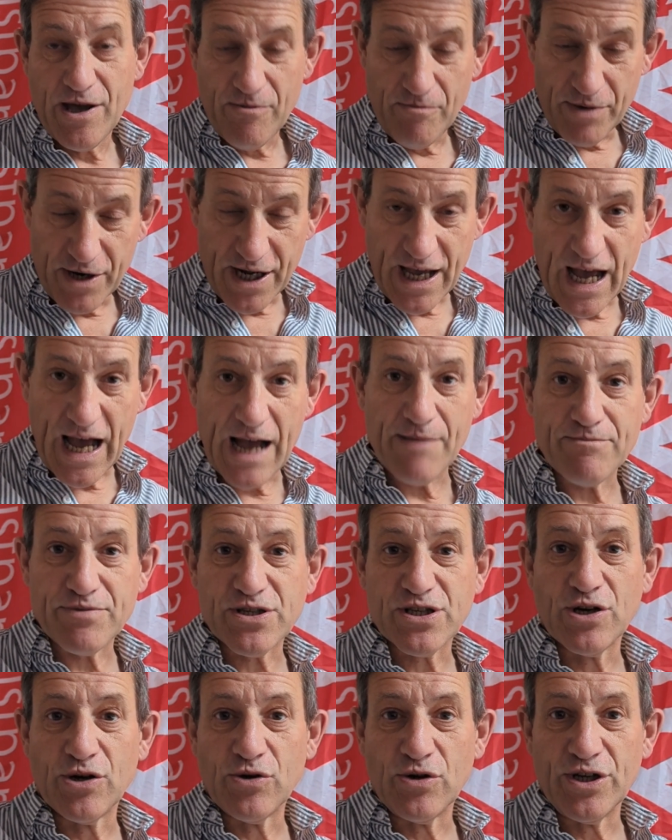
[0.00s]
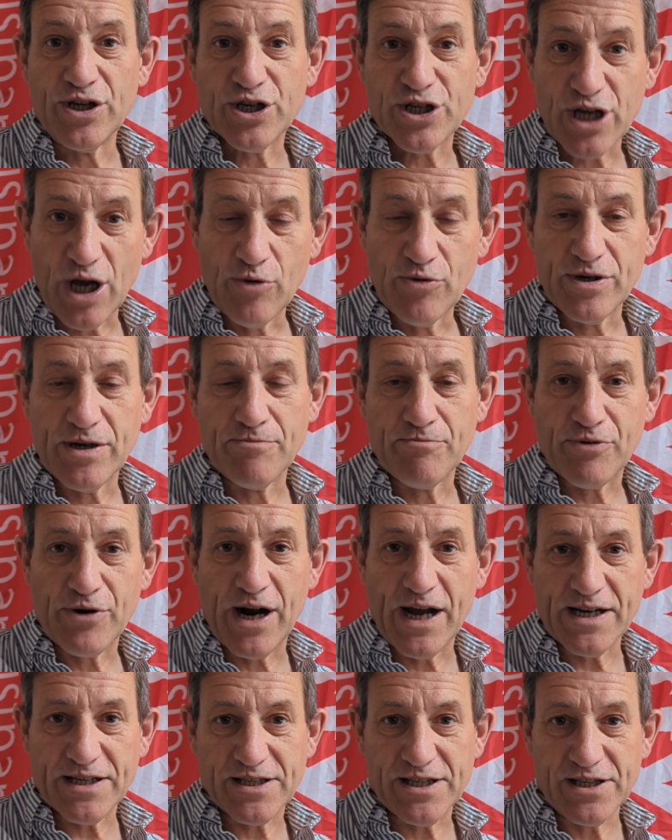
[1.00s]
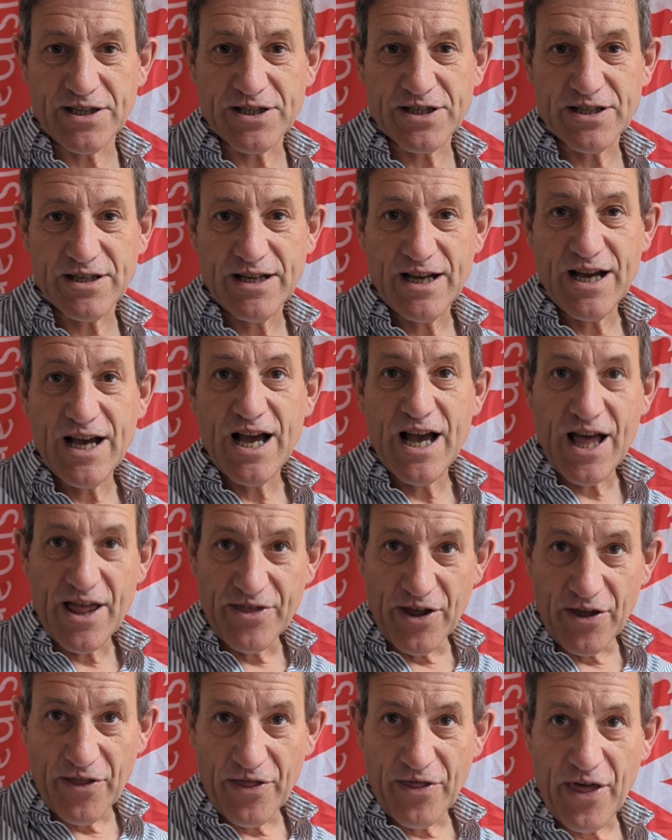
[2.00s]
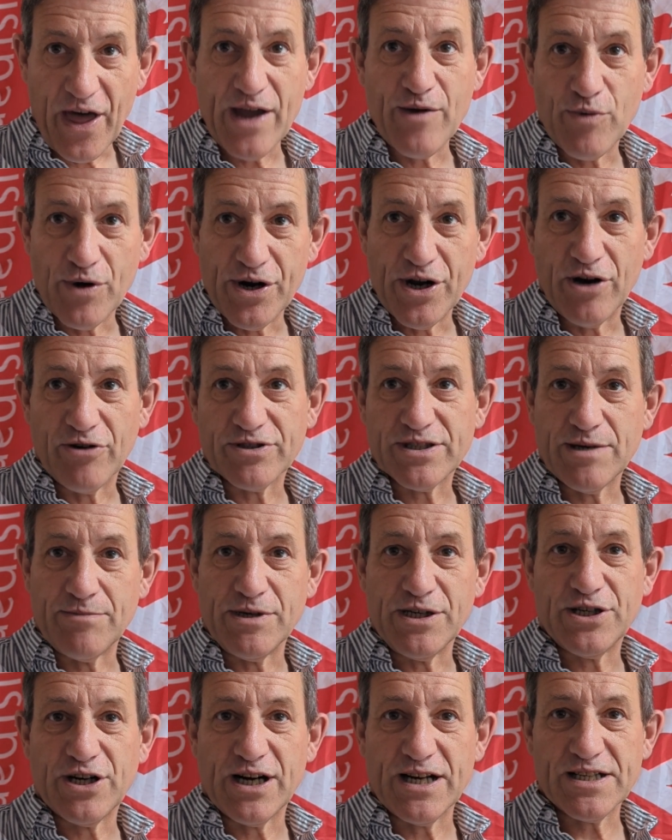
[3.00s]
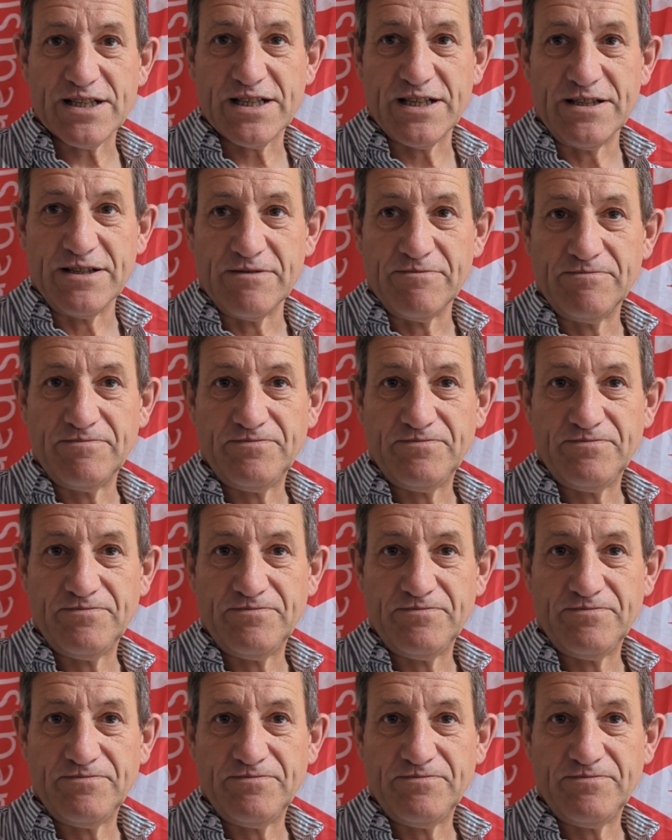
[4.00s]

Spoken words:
but it absolutely showed in practice that they were not to be trusted.